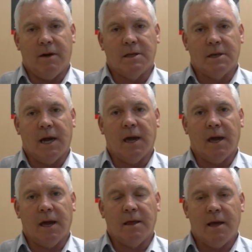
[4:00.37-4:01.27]
are taking
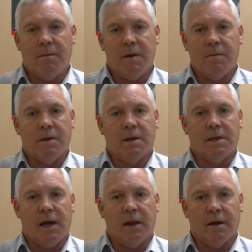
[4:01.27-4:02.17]
against our members and
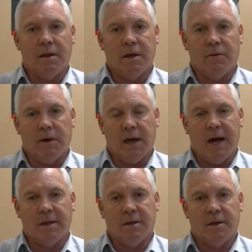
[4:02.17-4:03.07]
delegates in
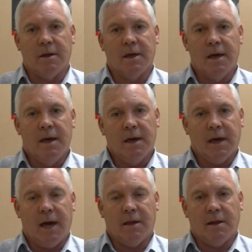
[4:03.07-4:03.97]
regard to these
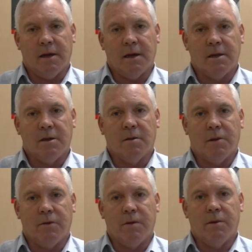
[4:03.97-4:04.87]
counselling and
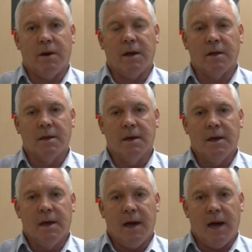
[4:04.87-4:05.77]
disciplinary meetings.
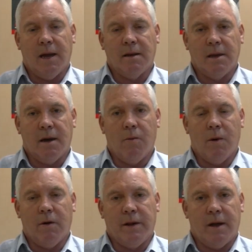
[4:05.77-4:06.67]
And
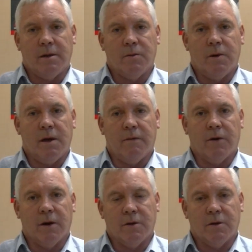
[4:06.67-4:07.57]
well done to where you've
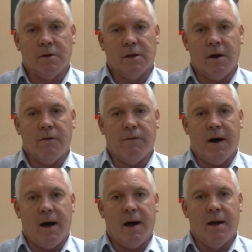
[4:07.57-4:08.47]
got us to so
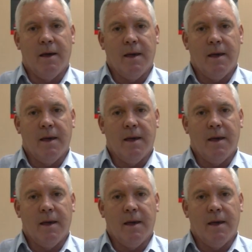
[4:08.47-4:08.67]
far.